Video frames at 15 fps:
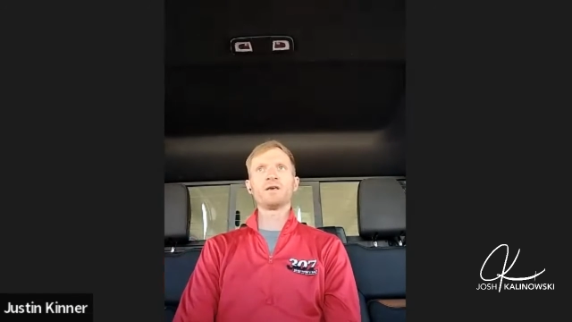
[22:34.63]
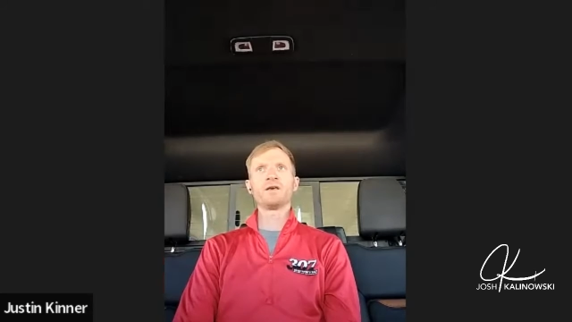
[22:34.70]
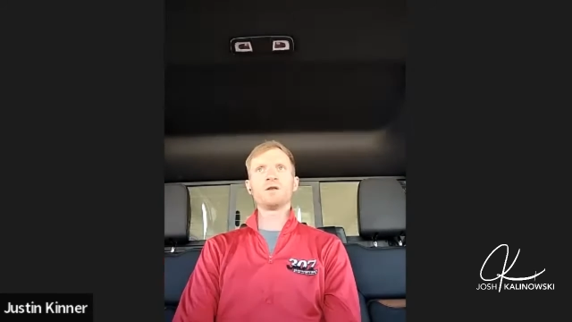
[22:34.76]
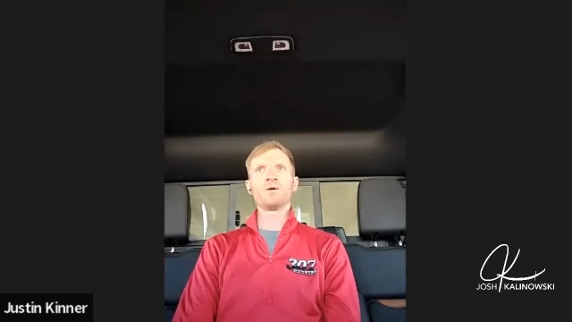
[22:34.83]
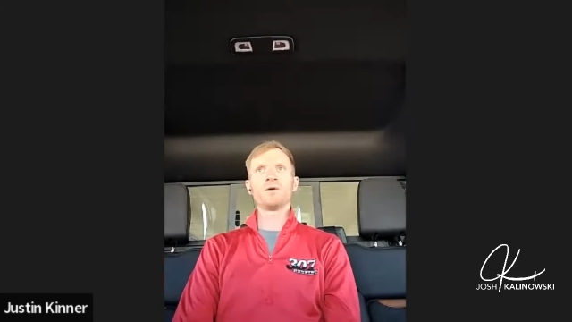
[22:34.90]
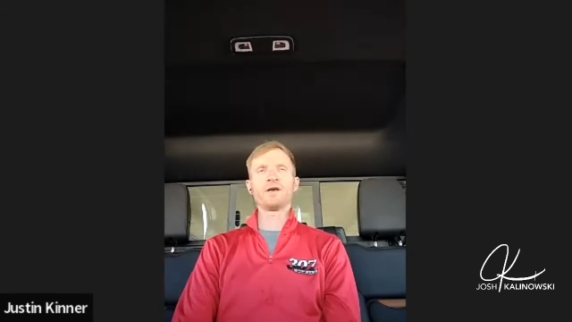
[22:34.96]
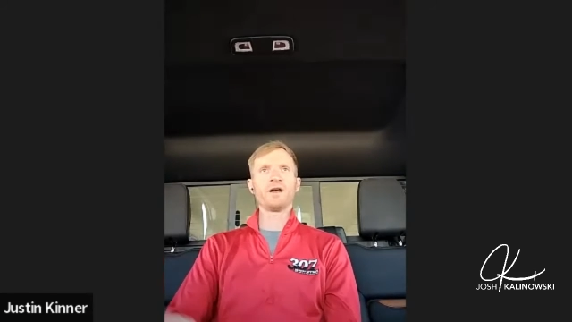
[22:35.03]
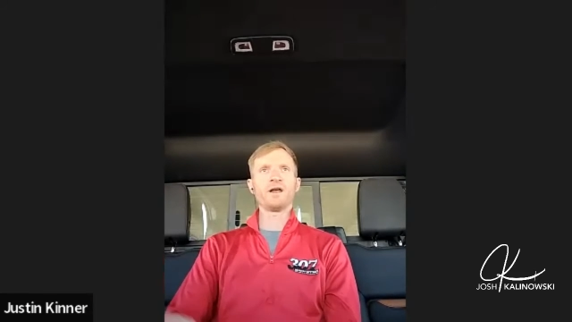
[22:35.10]

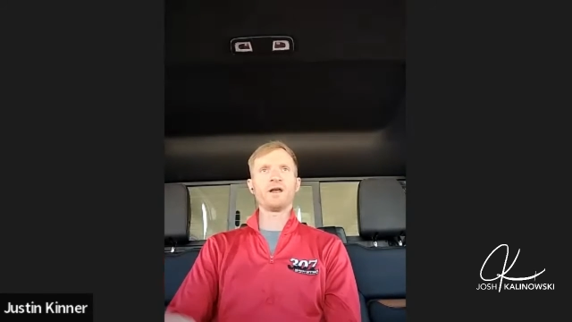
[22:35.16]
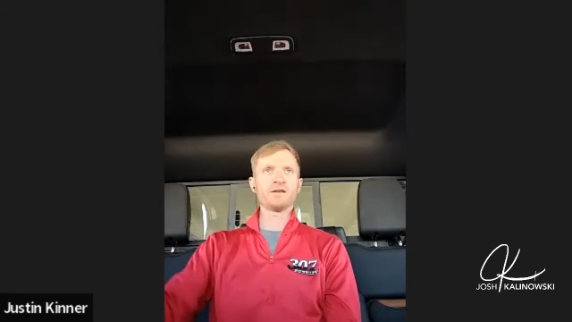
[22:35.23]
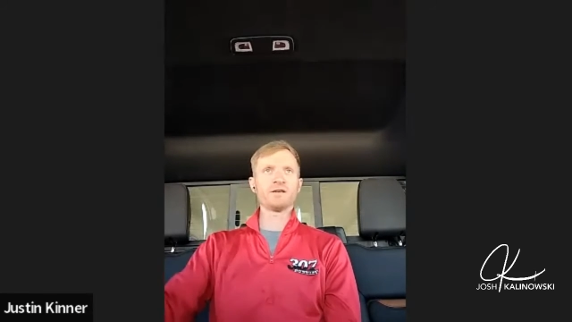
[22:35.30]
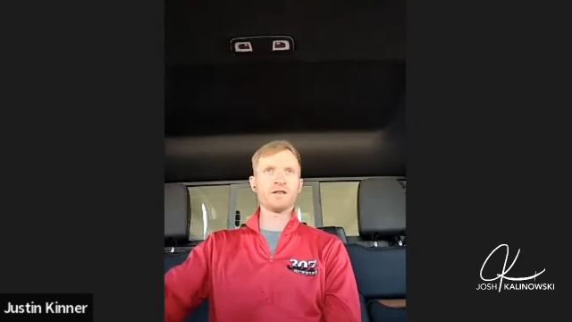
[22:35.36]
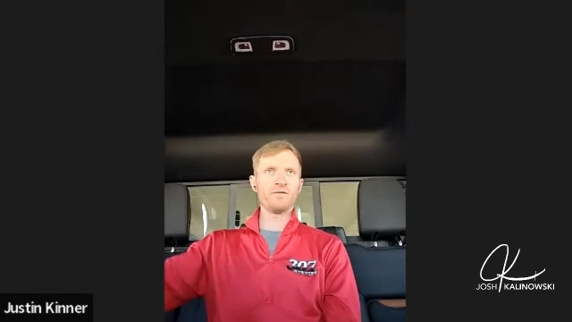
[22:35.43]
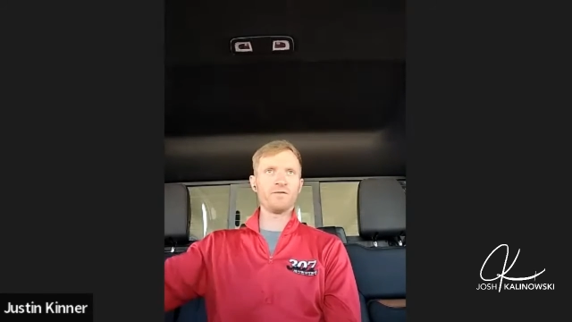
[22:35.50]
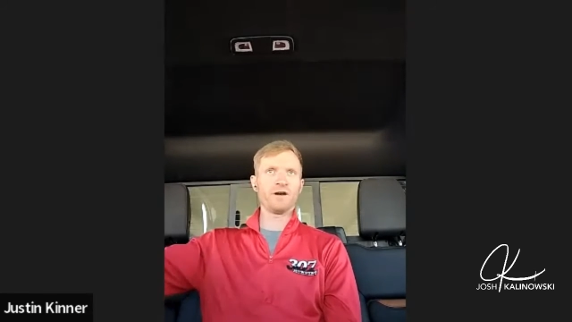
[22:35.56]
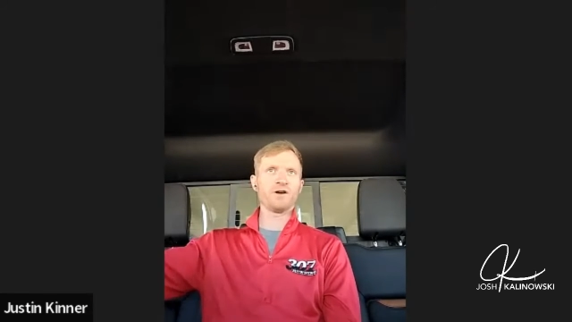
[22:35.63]
You know, getting to
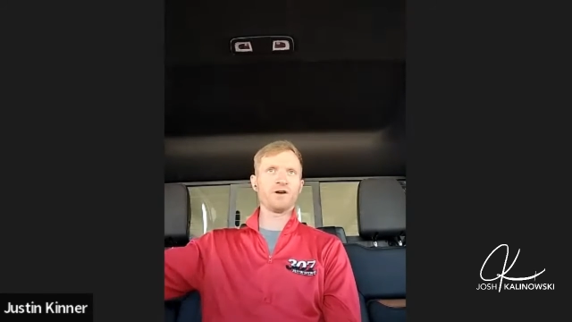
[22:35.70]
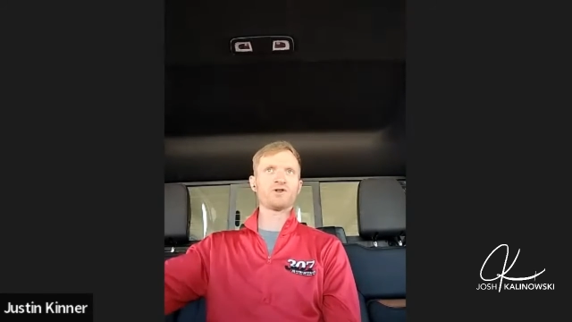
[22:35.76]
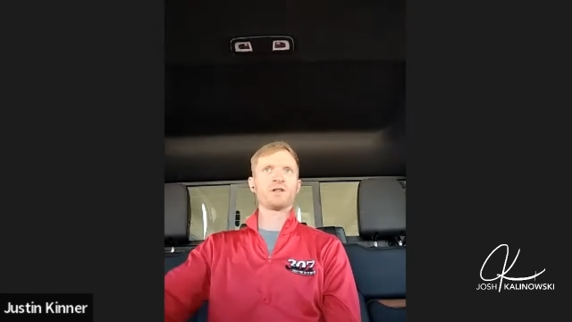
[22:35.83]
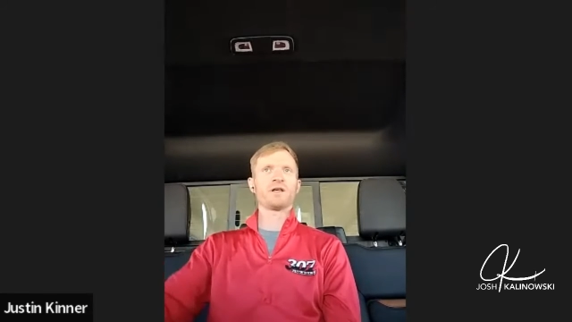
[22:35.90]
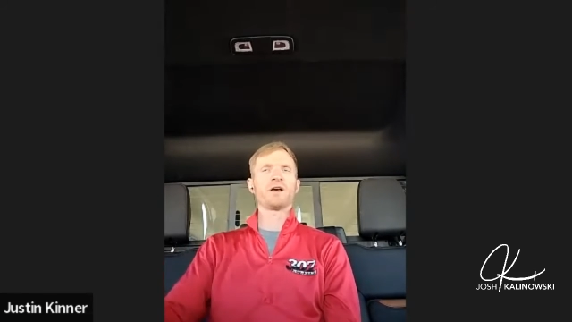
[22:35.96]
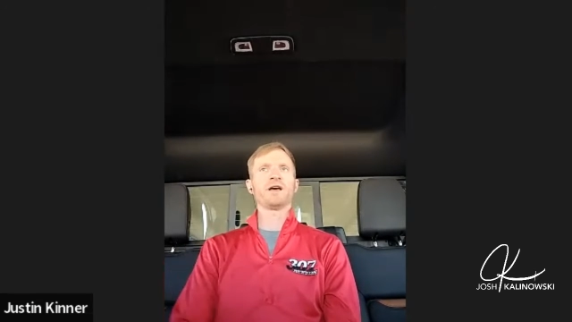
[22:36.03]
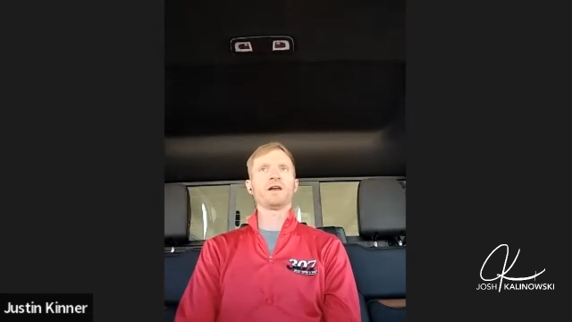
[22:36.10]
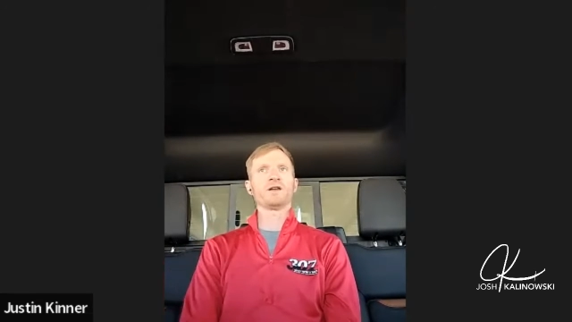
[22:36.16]
the finish
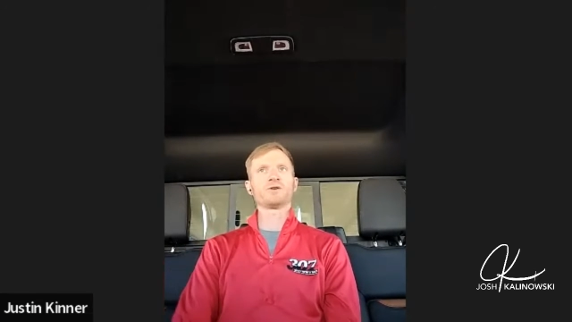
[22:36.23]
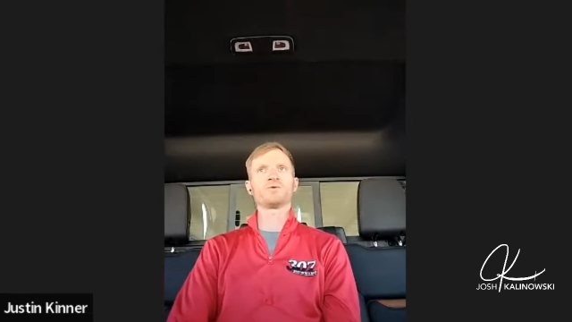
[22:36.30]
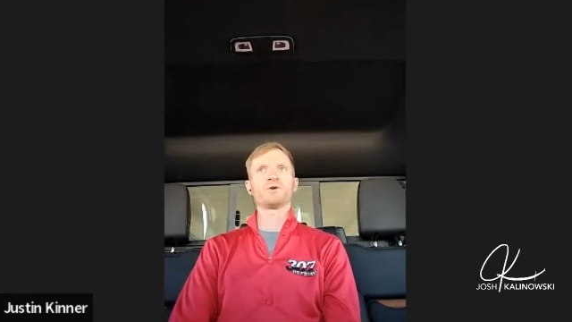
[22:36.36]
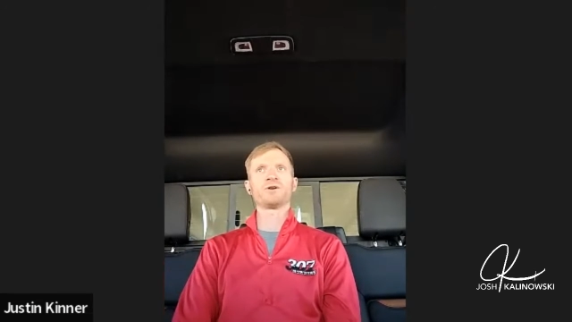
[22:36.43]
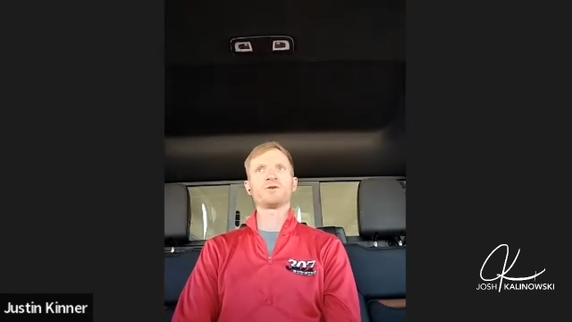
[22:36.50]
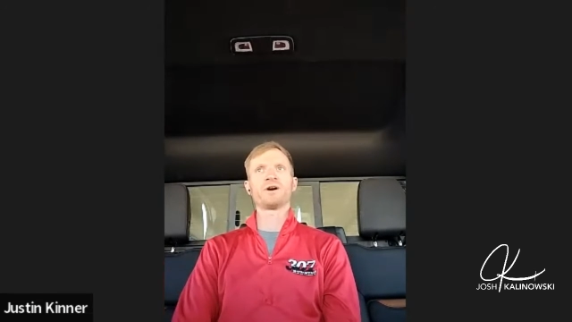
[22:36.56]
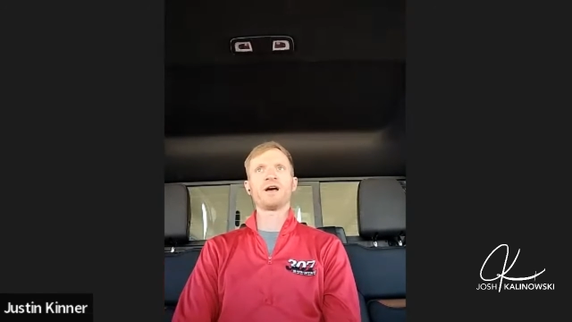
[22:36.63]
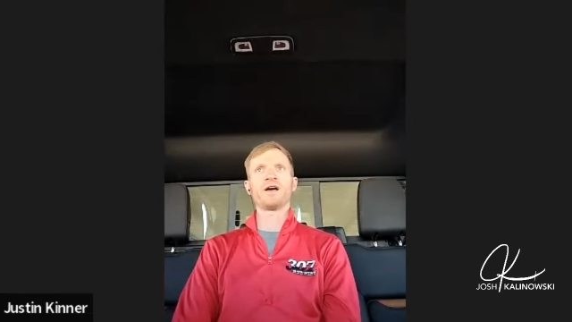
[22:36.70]
line is
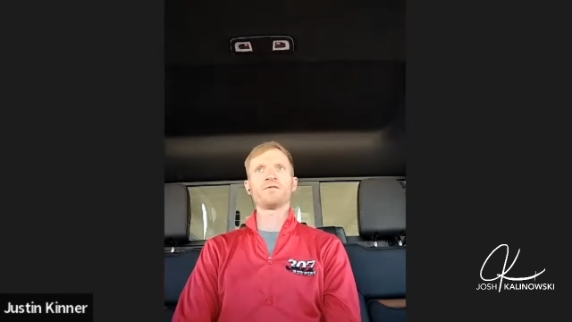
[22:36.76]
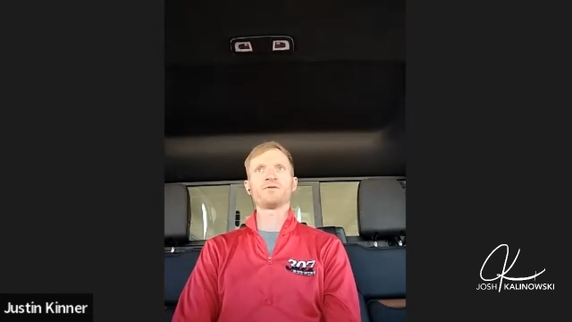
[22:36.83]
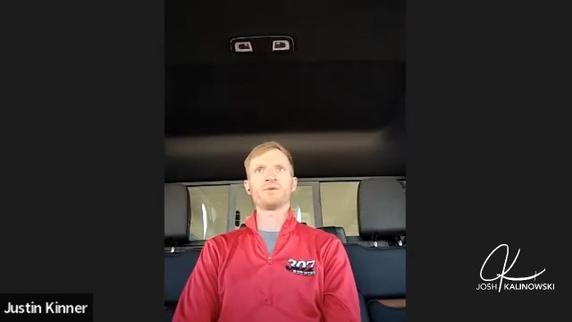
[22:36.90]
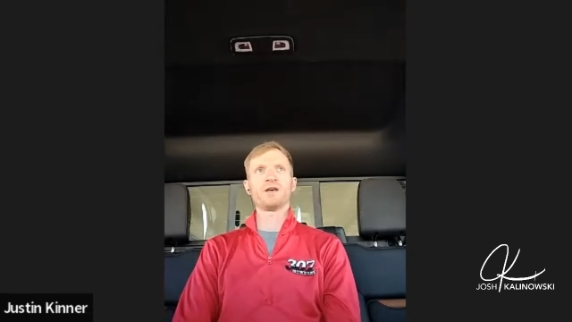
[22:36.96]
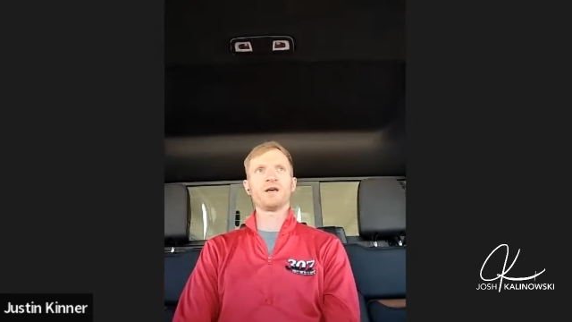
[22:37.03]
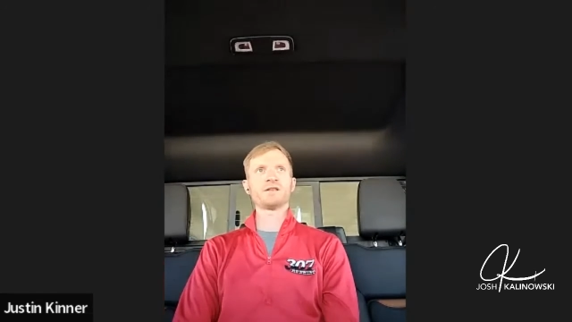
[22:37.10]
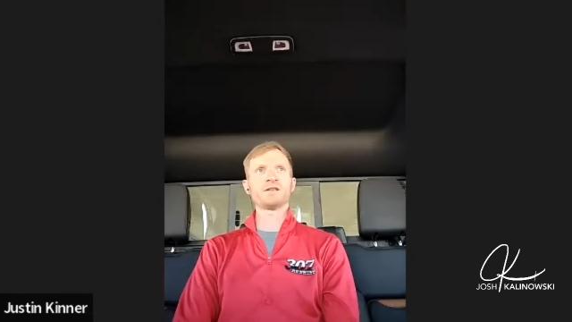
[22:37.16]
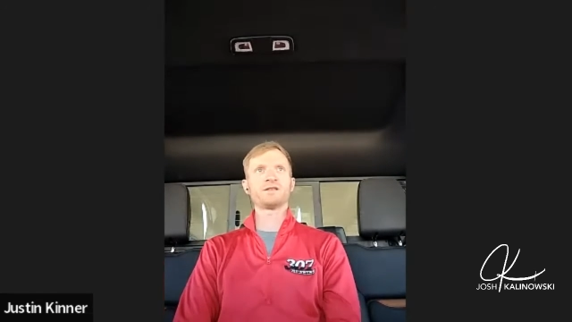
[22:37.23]
what drives
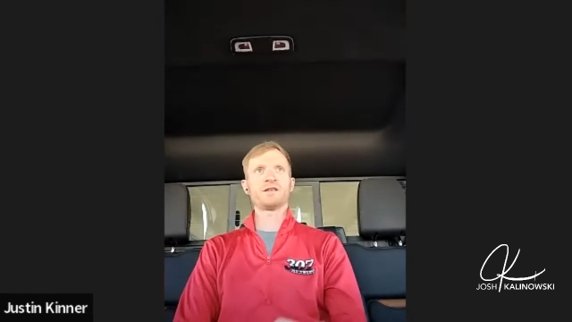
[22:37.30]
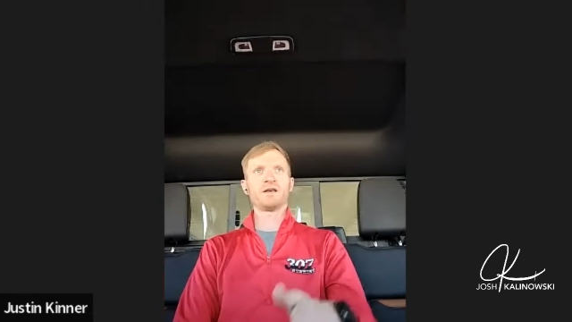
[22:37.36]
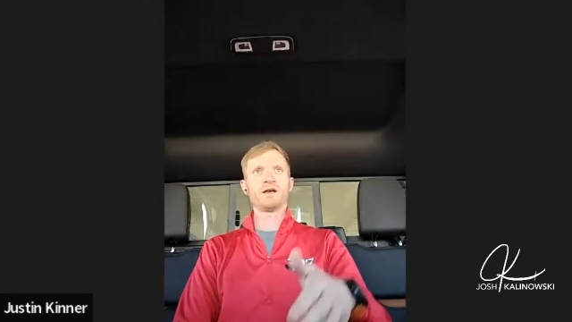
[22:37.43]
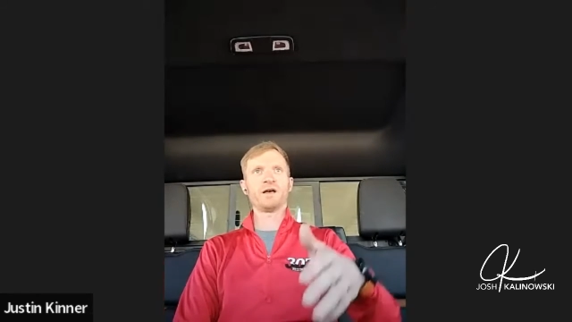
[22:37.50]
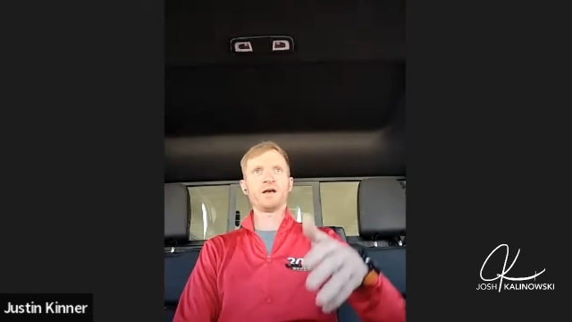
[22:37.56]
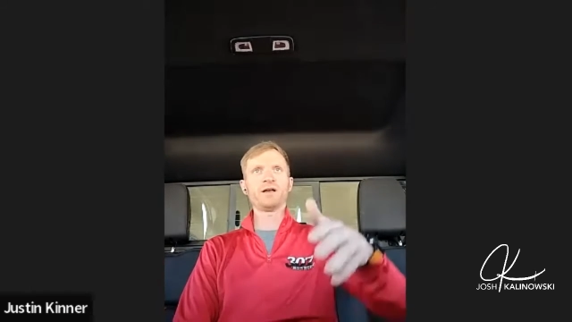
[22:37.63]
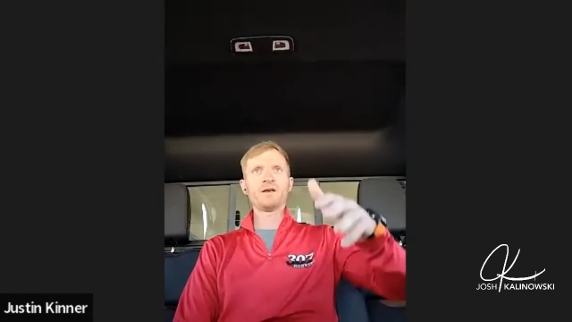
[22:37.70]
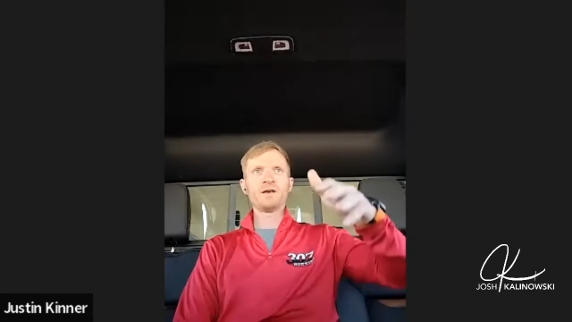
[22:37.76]
me. It's the